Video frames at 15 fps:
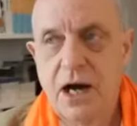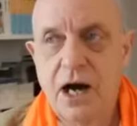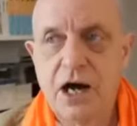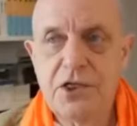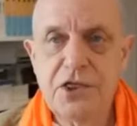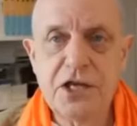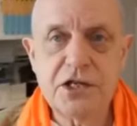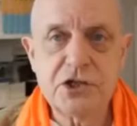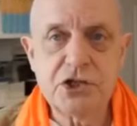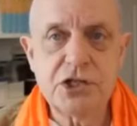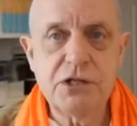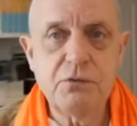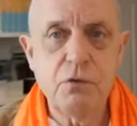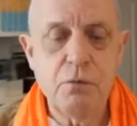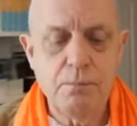I
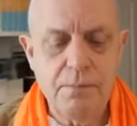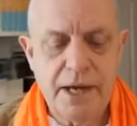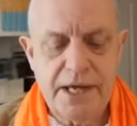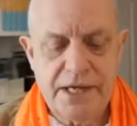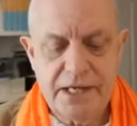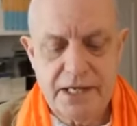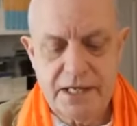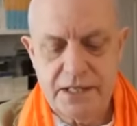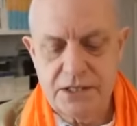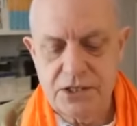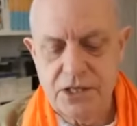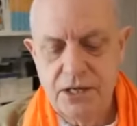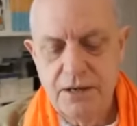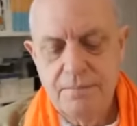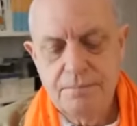think she will make
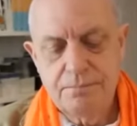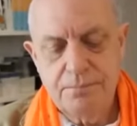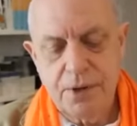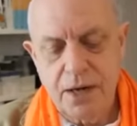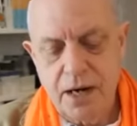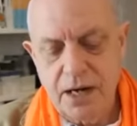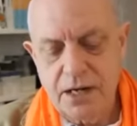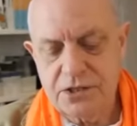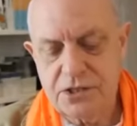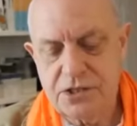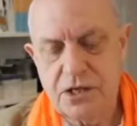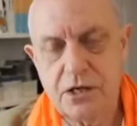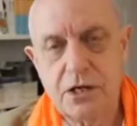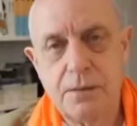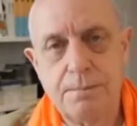it
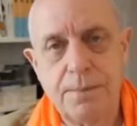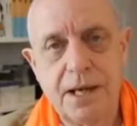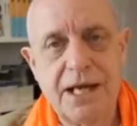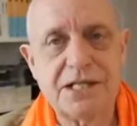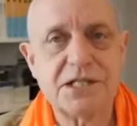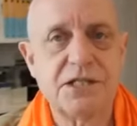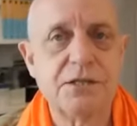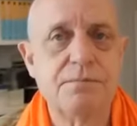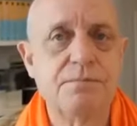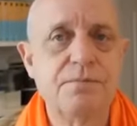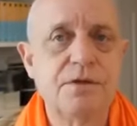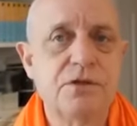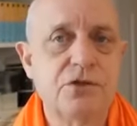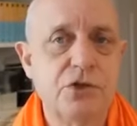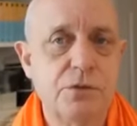past her
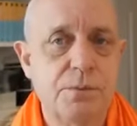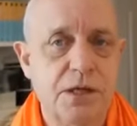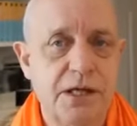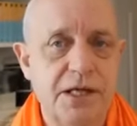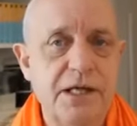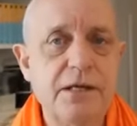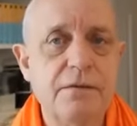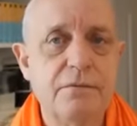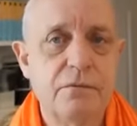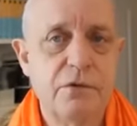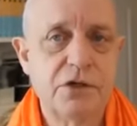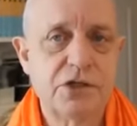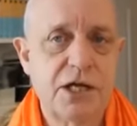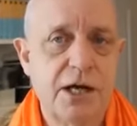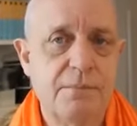platinum jubilee,
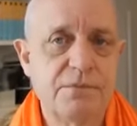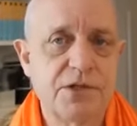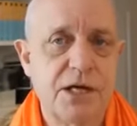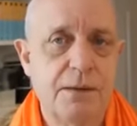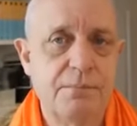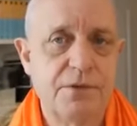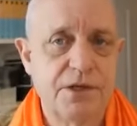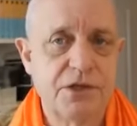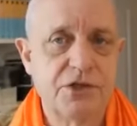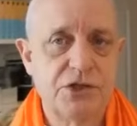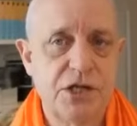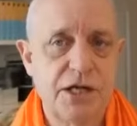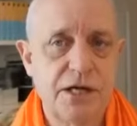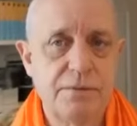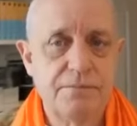which comes up
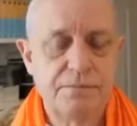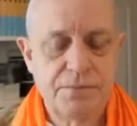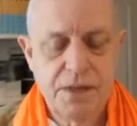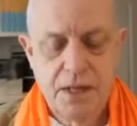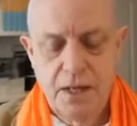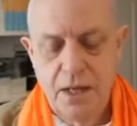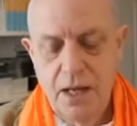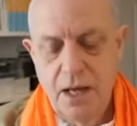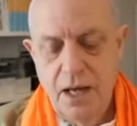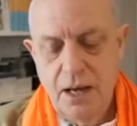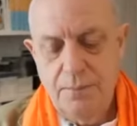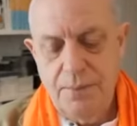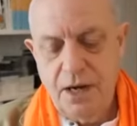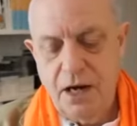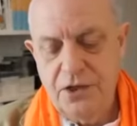this year.
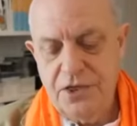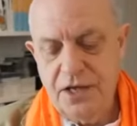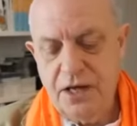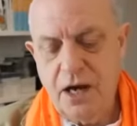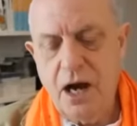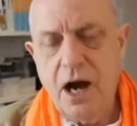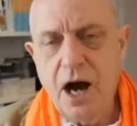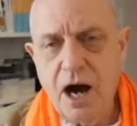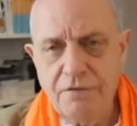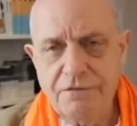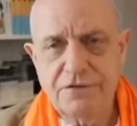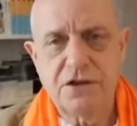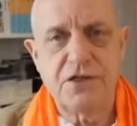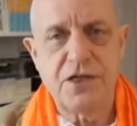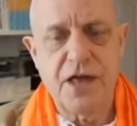But I think
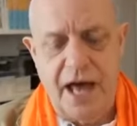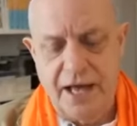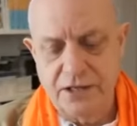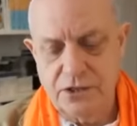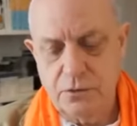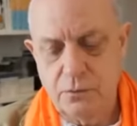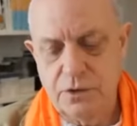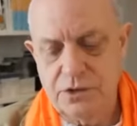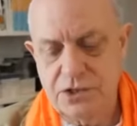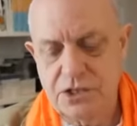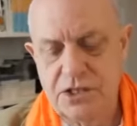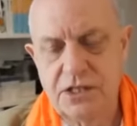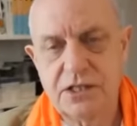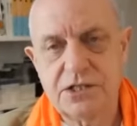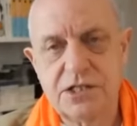after that,
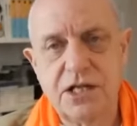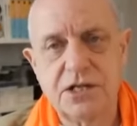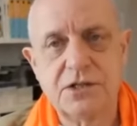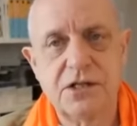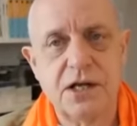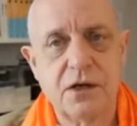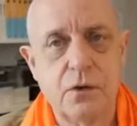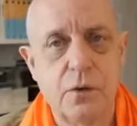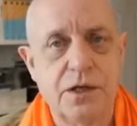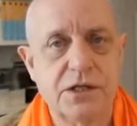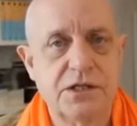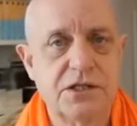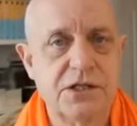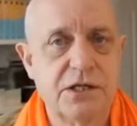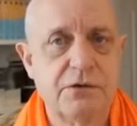we'll see a sudden and
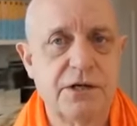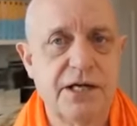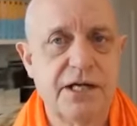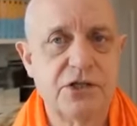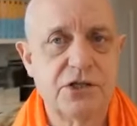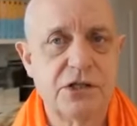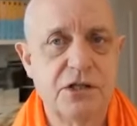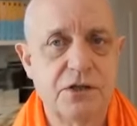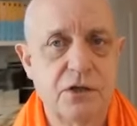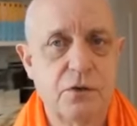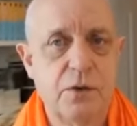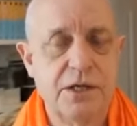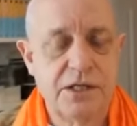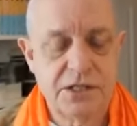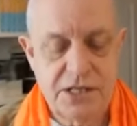quick deterioration
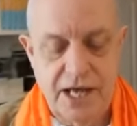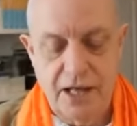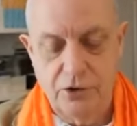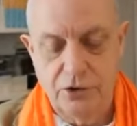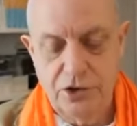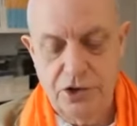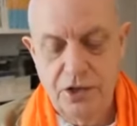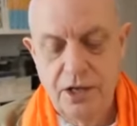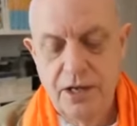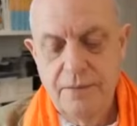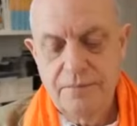in the Queen's health.